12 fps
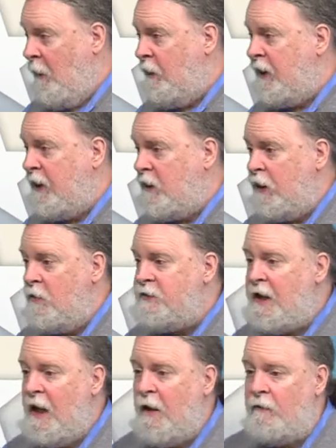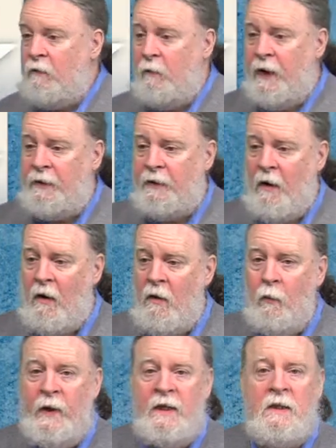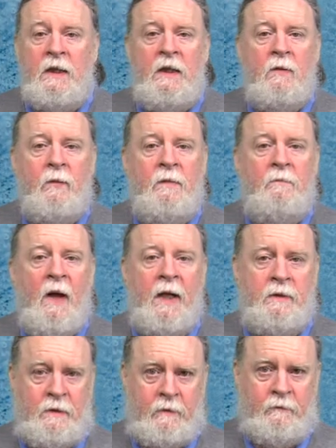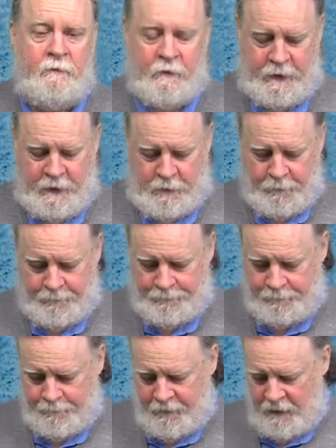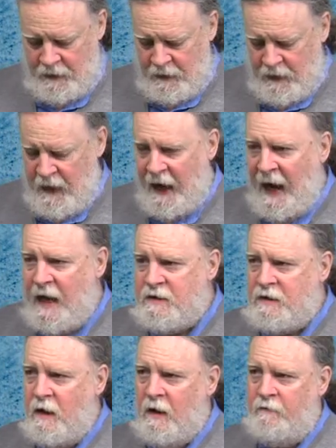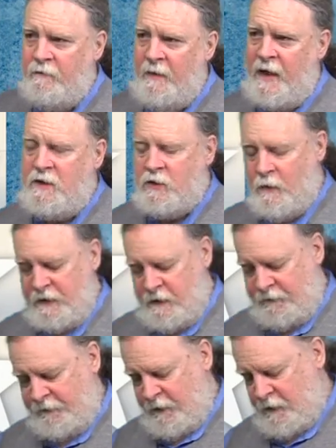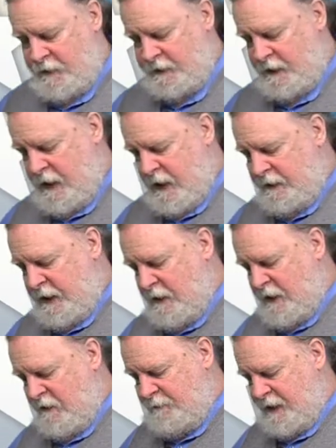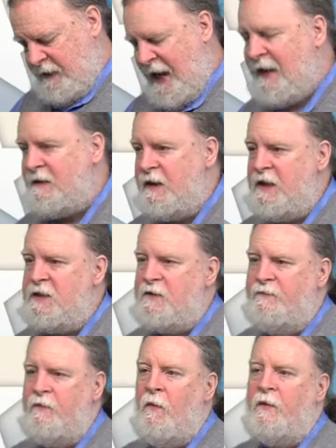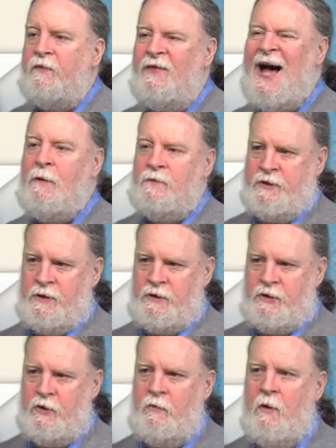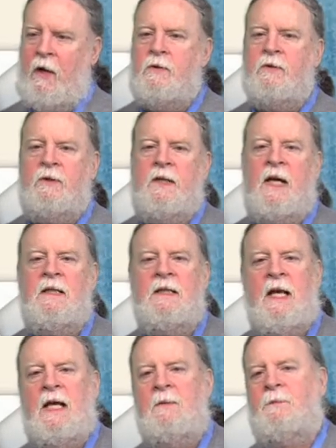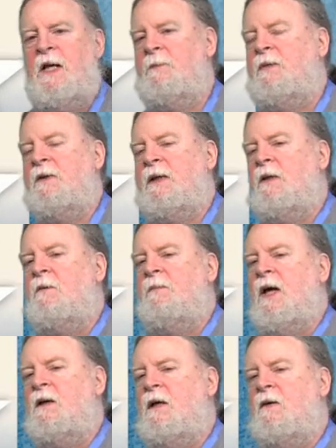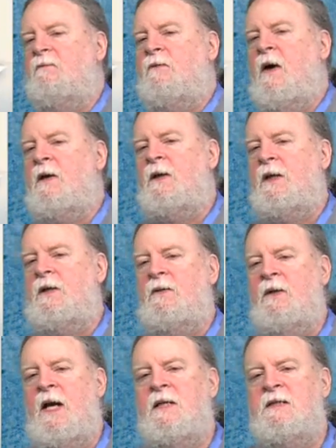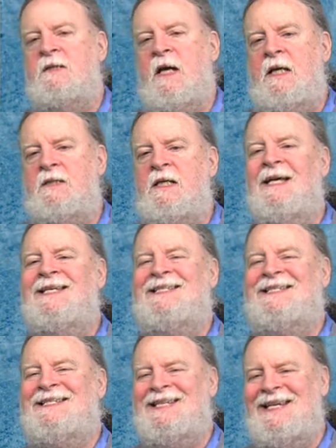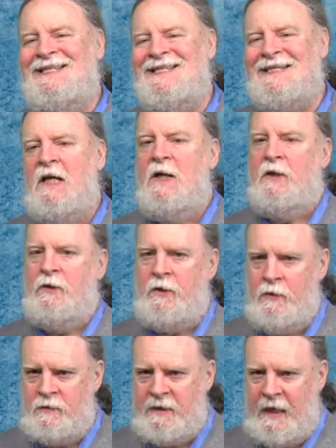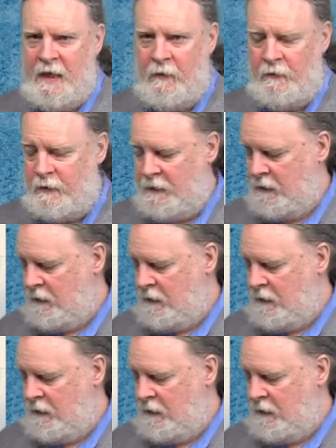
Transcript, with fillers: We're going to close out with our weekly reminder for you. As of May 21st, there have been at least 4,298 people killed by gunfire in the United States since Newtown,